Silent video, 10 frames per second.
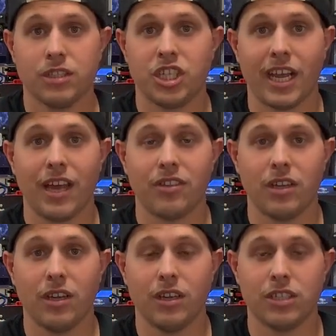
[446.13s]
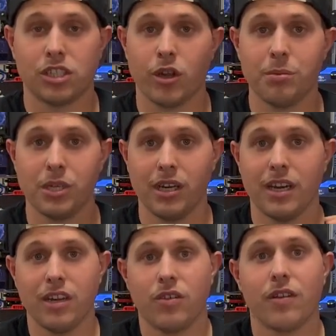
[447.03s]
check out the description
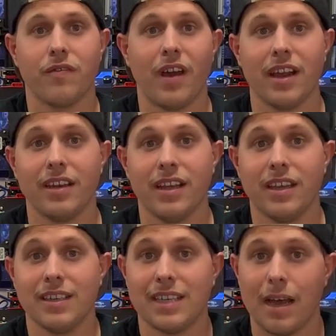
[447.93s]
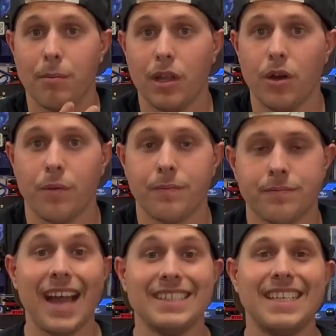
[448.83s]
and you can find it down below.
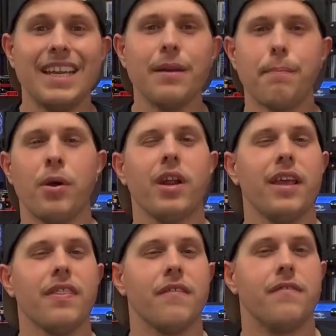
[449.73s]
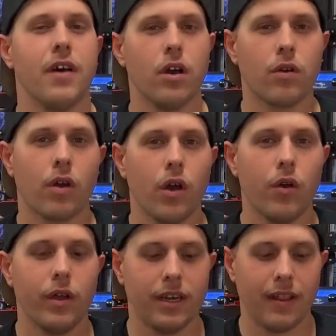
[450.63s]
I didn't put in the
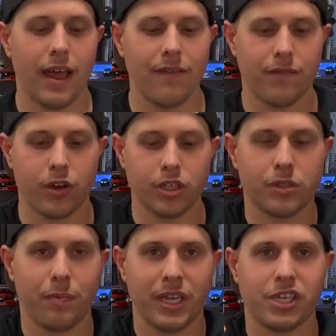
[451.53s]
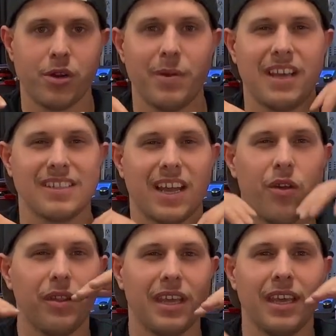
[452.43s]
Velcro into that first picture because I
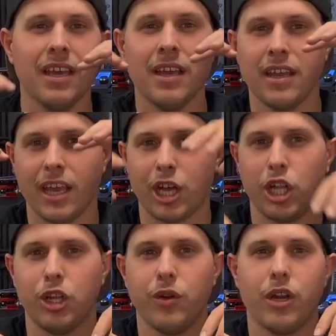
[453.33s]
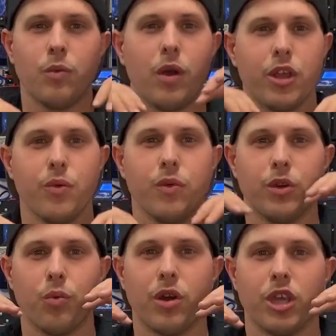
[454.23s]
only included what you
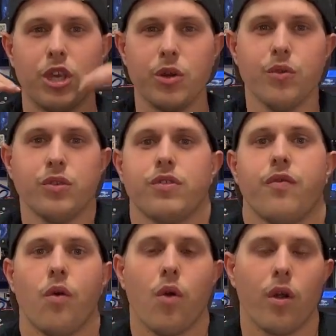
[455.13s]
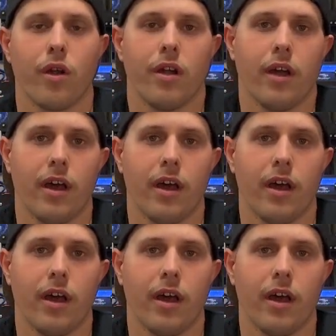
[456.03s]
would want to use for